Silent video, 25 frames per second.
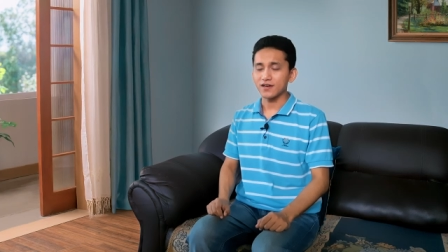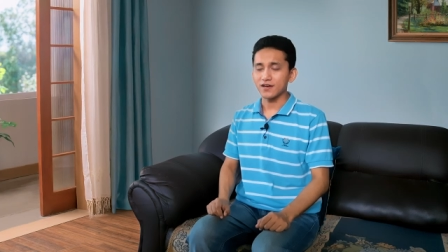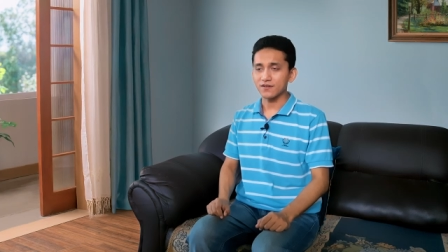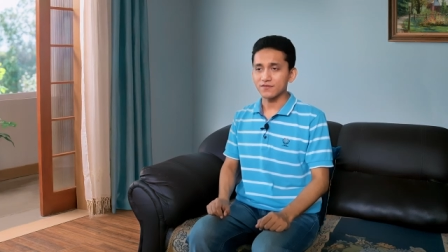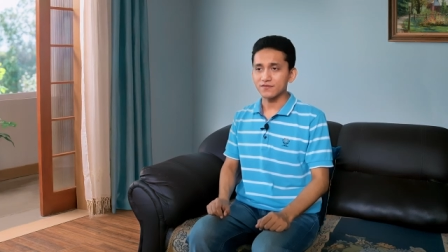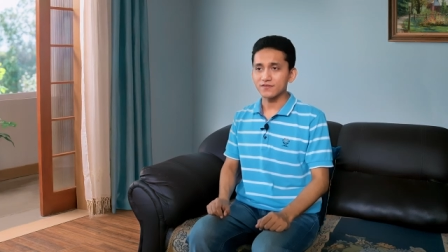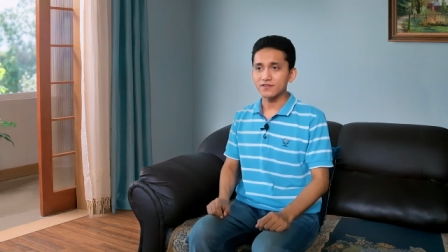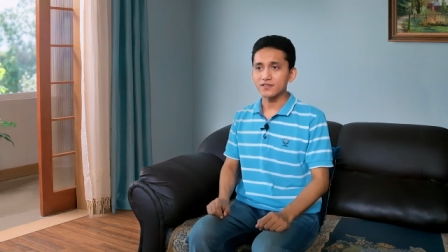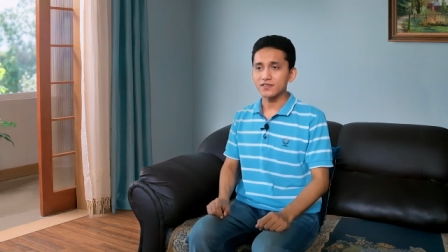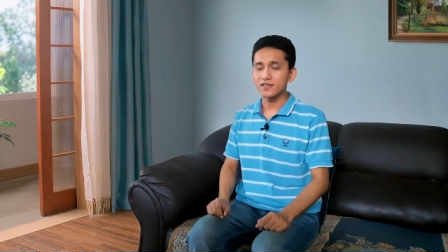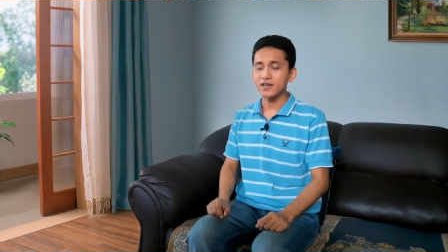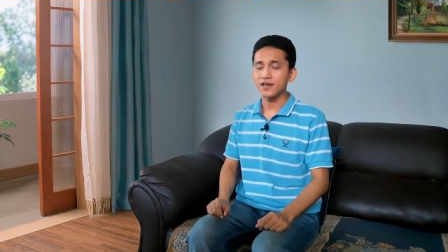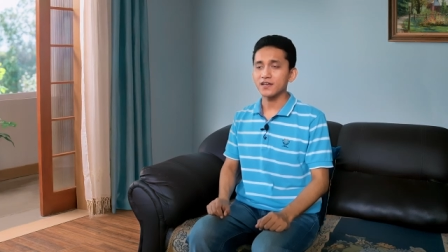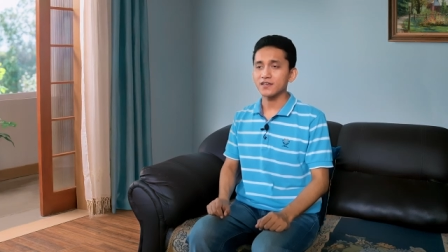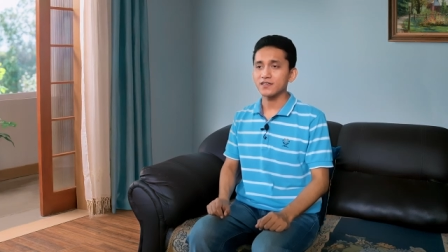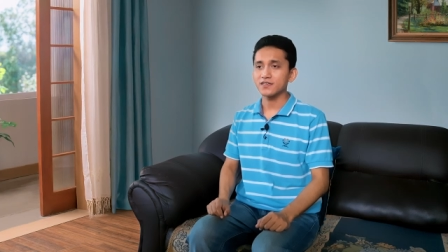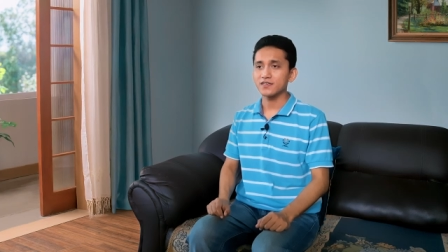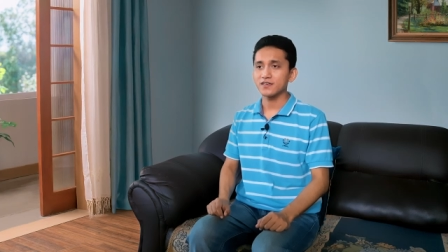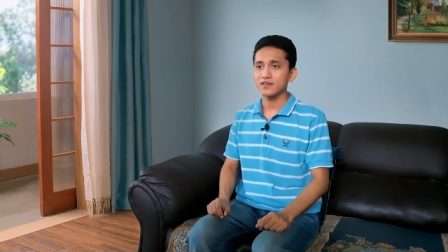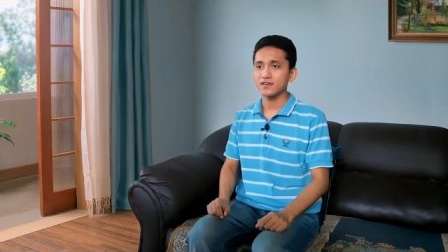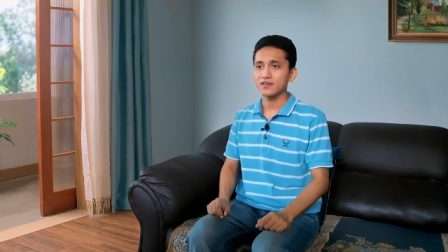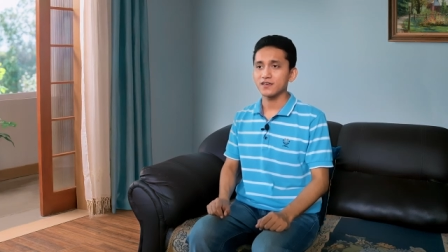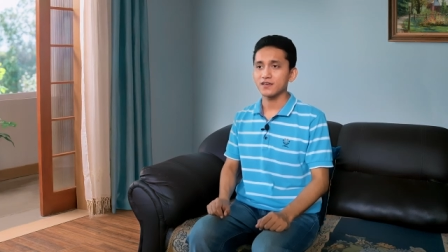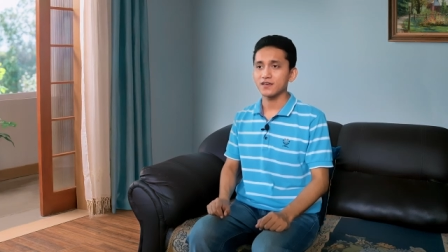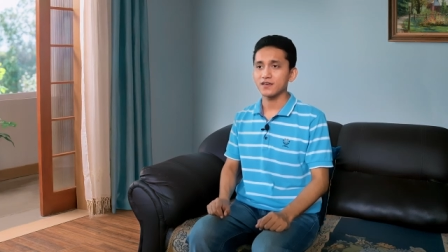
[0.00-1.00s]
After
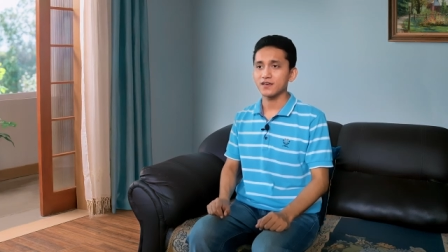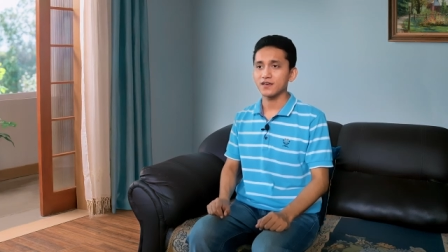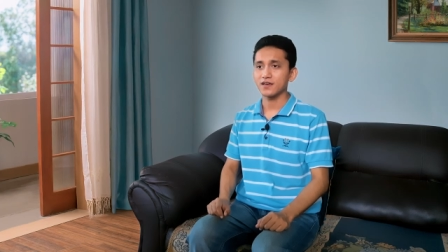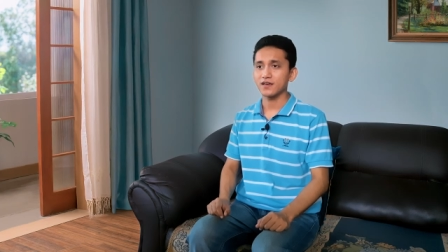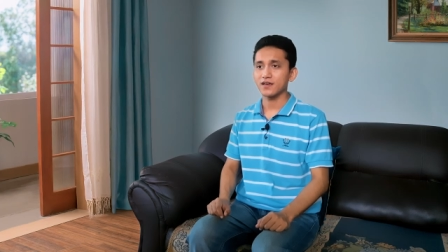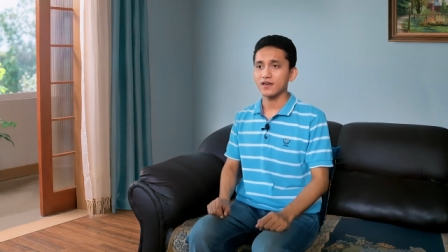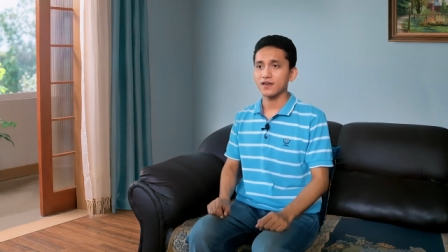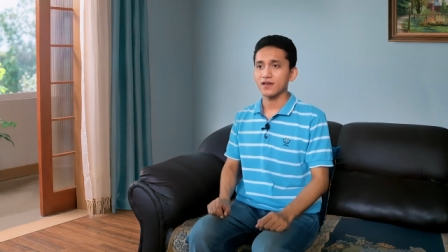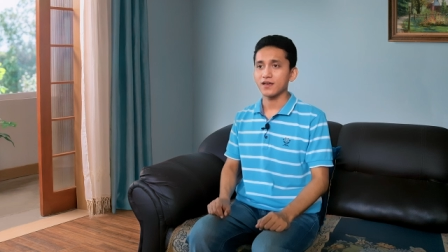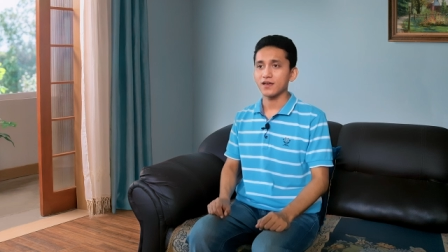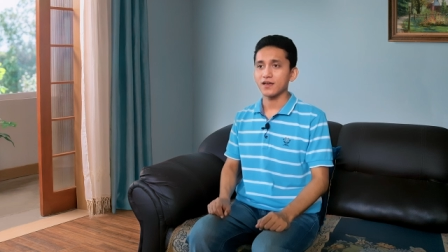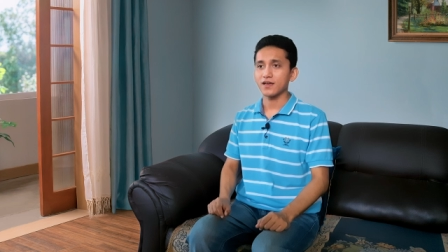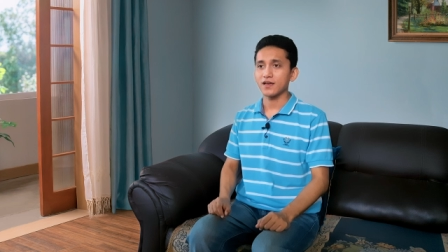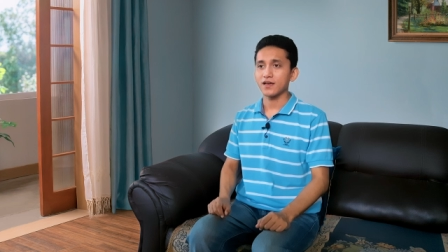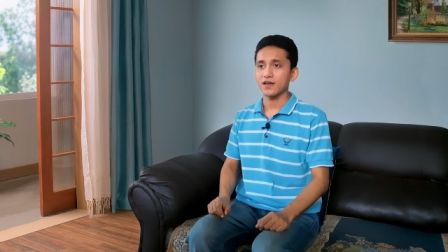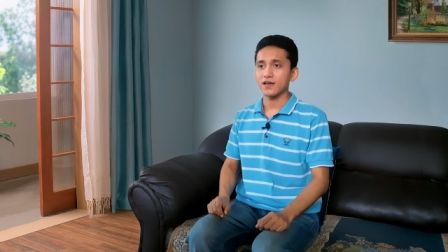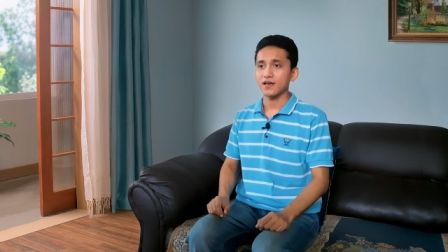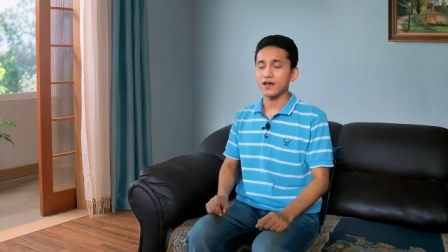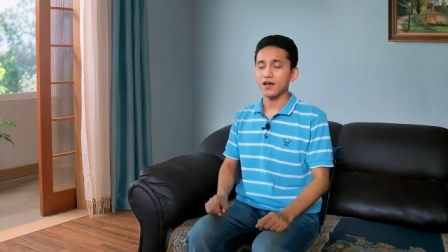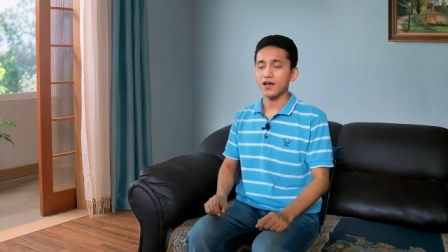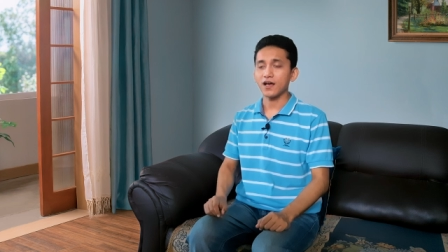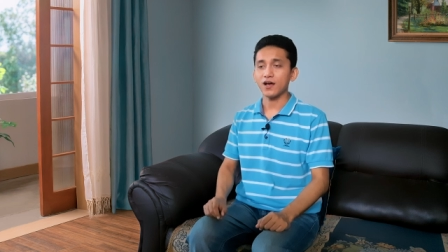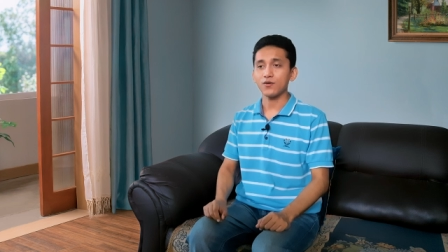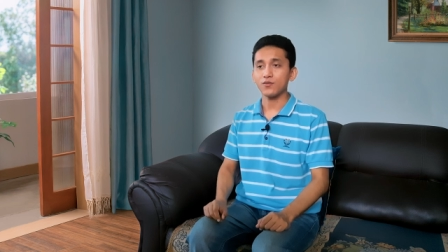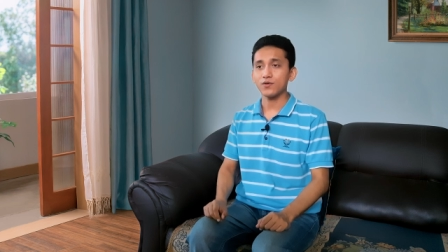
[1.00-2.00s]
that,
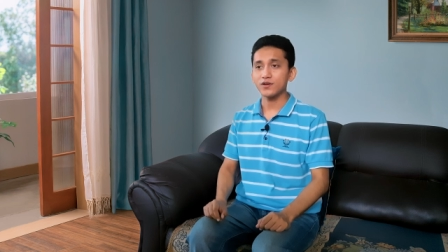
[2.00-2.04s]
I